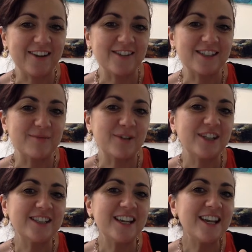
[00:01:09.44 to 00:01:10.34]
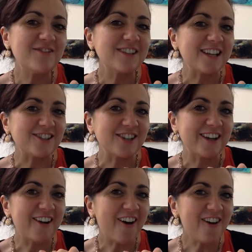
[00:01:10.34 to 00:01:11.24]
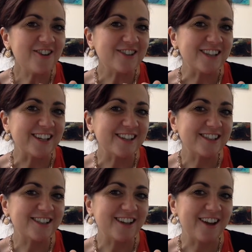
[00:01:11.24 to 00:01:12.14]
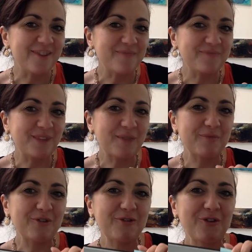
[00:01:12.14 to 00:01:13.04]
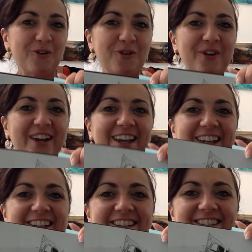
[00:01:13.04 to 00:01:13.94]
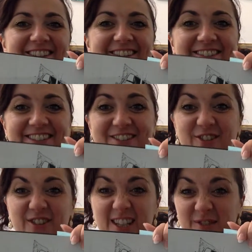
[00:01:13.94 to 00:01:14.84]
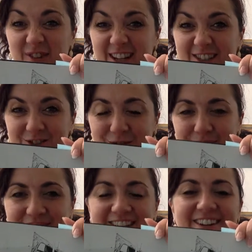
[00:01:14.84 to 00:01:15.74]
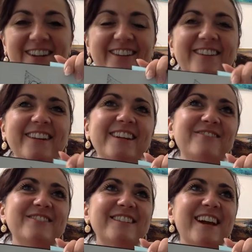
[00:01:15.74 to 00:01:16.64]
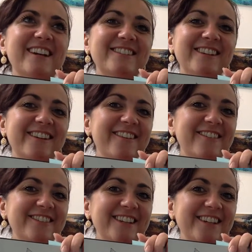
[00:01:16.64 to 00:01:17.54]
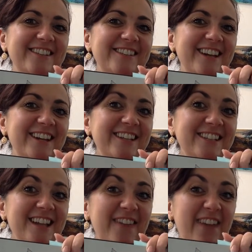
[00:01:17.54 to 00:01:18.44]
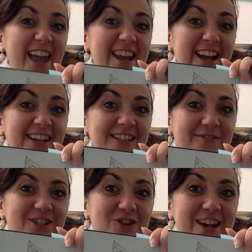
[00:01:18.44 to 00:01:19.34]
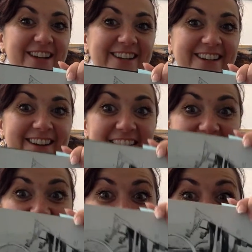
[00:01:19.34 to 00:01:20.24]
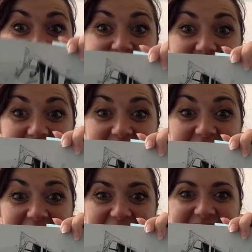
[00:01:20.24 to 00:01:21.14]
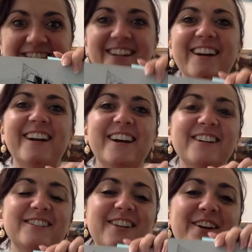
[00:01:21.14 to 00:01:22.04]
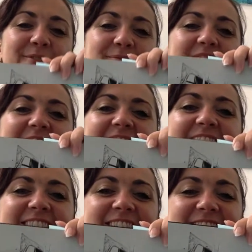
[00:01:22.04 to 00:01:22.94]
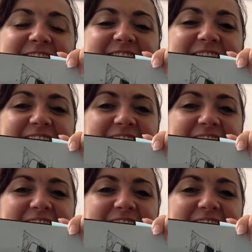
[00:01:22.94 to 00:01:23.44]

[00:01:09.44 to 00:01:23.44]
character because he was actually an artist before he started doing this for his job. So he was actually an artist and he didn't have any academic training, and then he discovered this. So I think he's